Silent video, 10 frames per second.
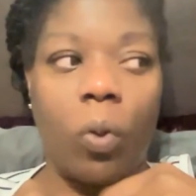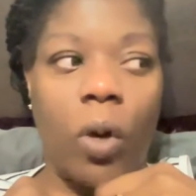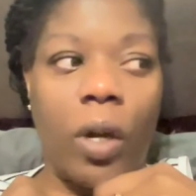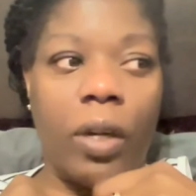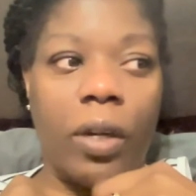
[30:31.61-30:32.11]

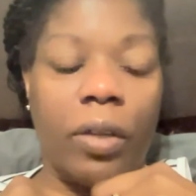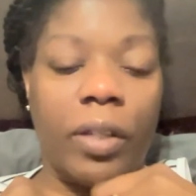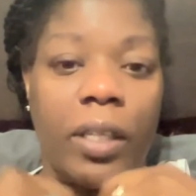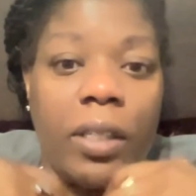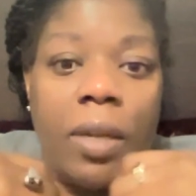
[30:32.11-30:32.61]
where
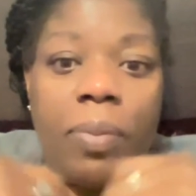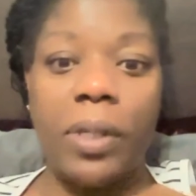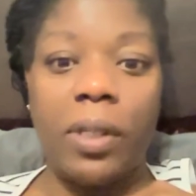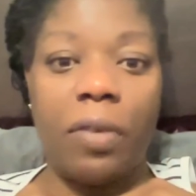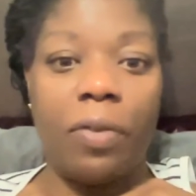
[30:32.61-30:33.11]
they send me
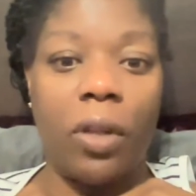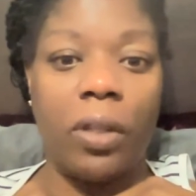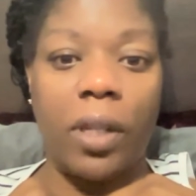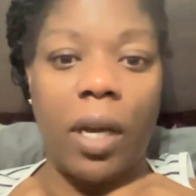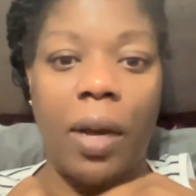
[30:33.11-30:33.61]
stuff all
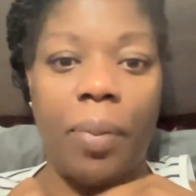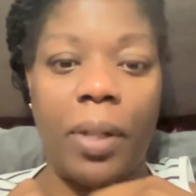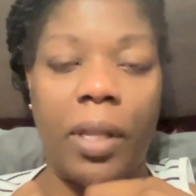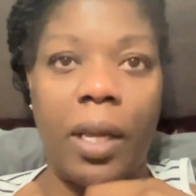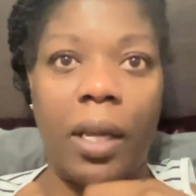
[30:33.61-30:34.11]
the time
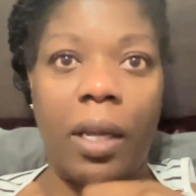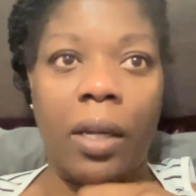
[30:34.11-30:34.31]
and they,